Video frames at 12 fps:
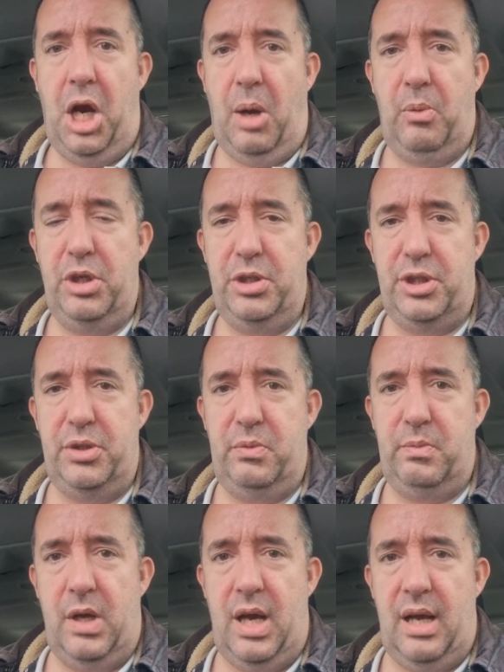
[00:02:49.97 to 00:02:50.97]
I want to do
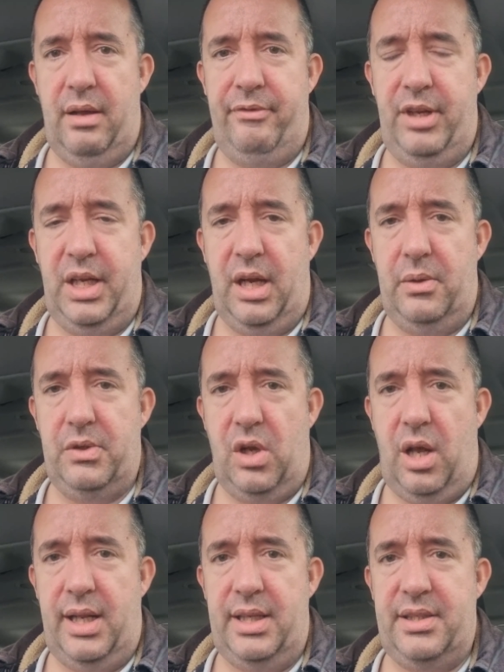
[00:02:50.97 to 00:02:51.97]
videos
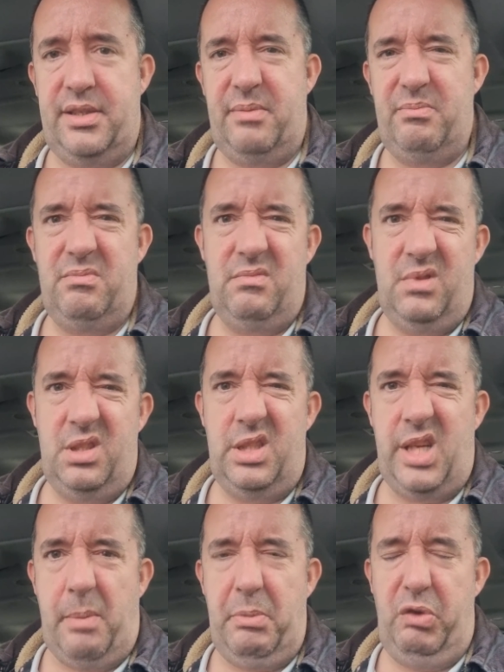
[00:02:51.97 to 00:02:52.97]
like this
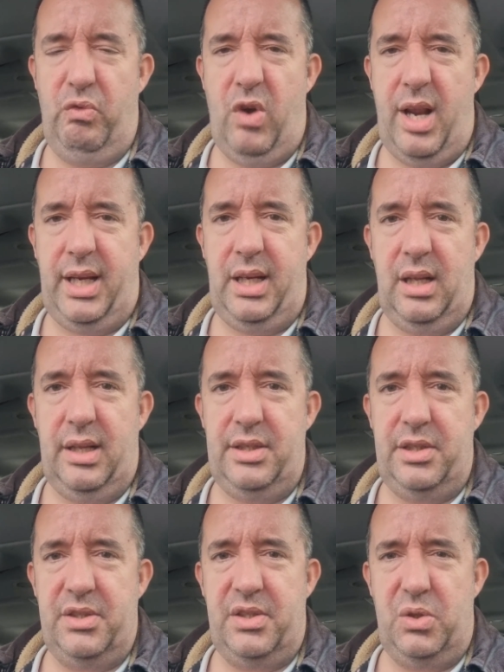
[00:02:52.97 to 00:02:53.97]
semi-regularly
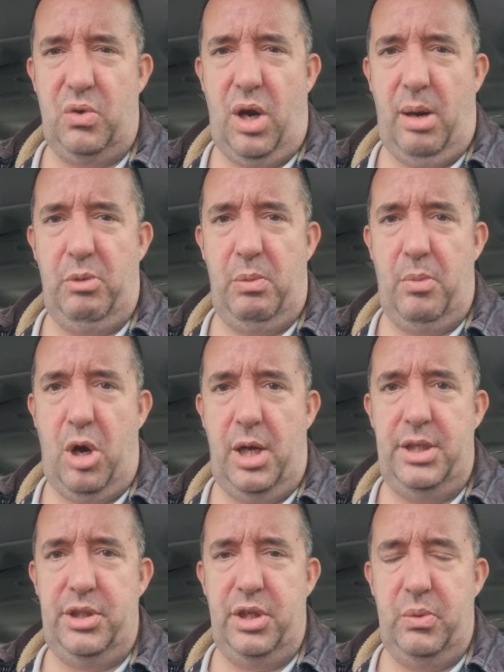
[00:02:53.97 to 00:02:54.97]
just to try and
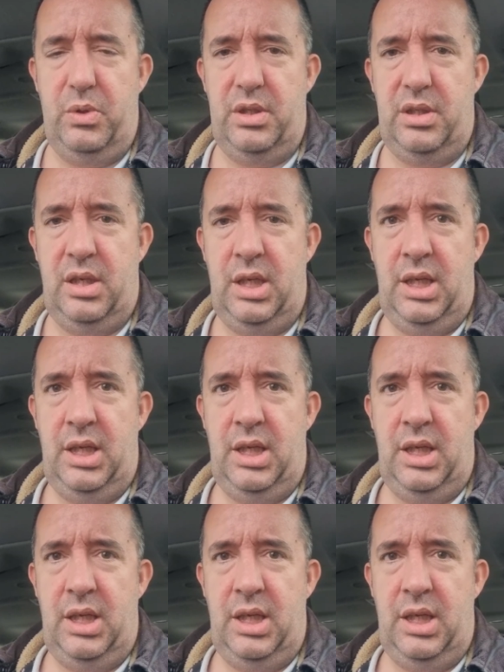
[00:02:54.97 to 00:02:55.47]
remind you and